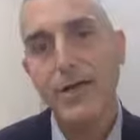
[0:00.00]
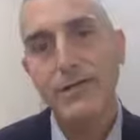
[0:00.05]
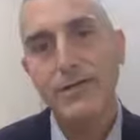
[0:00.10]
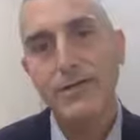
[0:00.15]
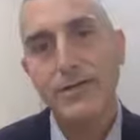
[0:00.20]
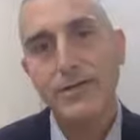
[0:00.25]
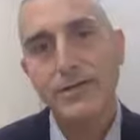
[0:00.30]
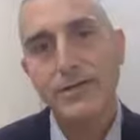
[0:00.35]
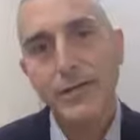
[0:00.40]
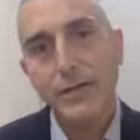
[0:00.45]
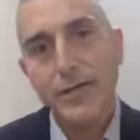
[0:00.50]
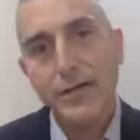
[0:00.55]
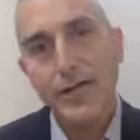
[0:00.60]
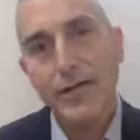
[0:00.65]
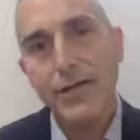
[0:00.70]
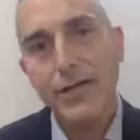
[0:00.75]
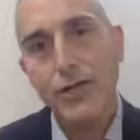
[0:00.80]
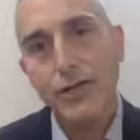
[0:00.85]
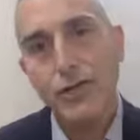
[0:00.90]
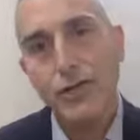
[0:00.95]
to
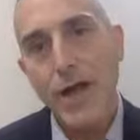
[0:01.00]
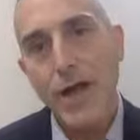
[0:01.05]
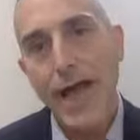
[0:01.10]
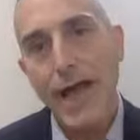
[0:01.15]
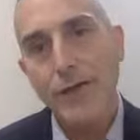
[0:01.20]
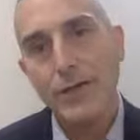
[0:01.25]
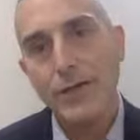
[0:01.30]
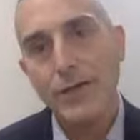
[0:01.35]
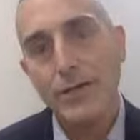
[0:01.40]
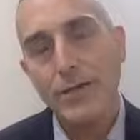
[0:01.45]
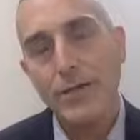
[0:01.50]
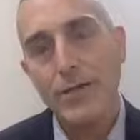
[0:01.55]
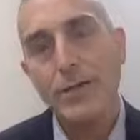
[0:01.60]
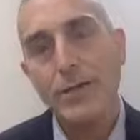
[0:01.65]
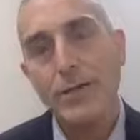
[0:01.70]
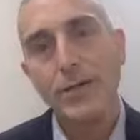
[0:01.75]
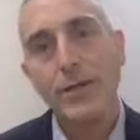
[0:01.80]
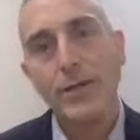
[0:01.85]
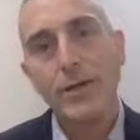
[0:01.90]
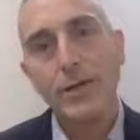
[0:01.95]
stimulate contraction,
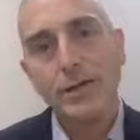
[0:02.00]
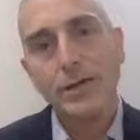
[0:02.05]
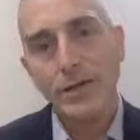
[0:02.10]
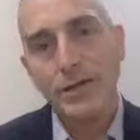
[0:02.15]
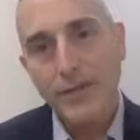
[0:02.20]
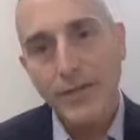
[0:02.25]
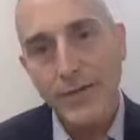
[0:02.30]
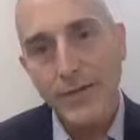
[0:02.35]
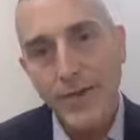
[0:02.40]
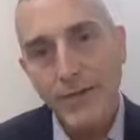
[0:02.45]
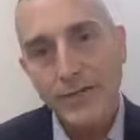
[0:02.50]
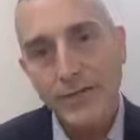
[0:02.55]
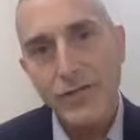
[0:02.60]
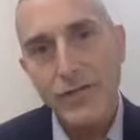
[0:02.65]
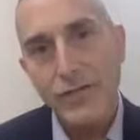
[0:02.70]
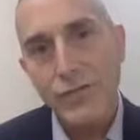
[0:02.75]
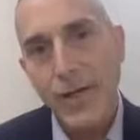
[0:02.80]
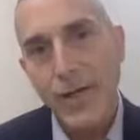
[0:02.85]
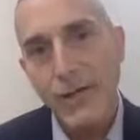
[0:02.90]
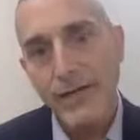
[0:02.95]
alleviate
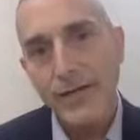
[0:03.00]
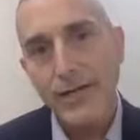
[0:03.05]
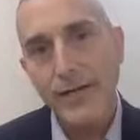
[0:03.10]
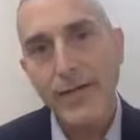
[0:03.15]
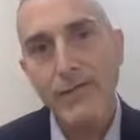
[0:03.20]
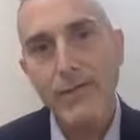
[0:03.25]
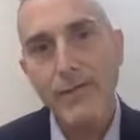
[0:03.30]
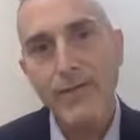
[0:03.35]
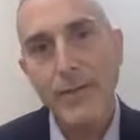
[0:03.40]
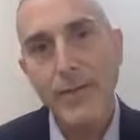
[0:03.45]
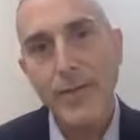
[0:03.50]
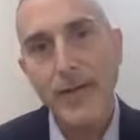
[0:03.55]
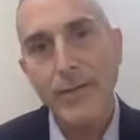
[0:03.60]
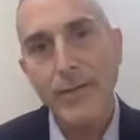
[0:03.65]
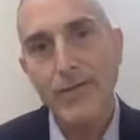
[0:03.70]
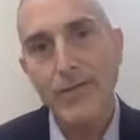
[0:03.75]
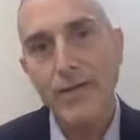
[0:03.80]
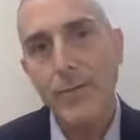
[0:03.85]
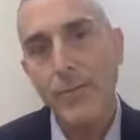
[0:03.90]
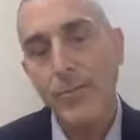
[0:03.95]
swelling and
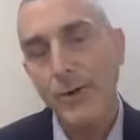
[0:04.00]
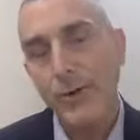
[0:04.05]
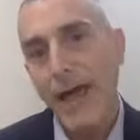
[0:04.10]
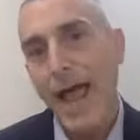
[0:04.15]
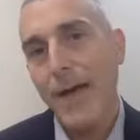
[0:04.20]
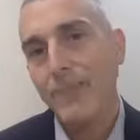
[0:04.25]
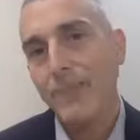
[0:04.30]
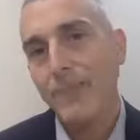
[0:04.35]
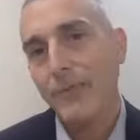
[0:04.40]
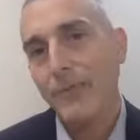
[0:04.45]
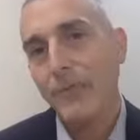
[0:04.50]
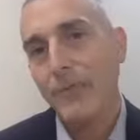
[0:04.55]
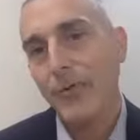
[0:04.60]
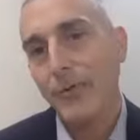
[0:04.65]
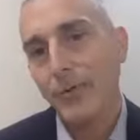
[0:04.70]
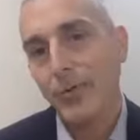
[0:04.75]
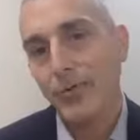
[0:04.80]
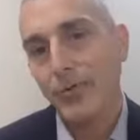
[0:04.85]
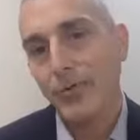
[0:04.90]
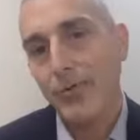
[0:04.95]
inflammation, and perhaps
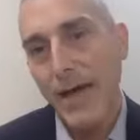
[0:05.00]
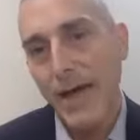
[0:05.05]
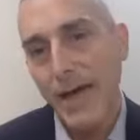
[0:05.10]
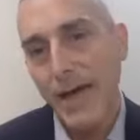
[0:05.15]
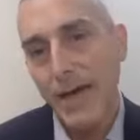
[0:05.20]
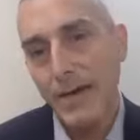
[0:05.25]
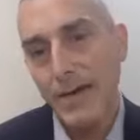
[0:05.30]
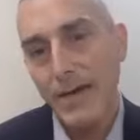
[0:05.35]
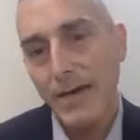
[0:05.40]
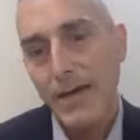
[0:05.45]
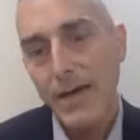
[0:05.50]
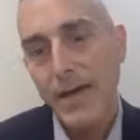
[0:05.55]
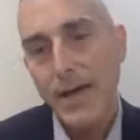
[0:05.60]
improve pain.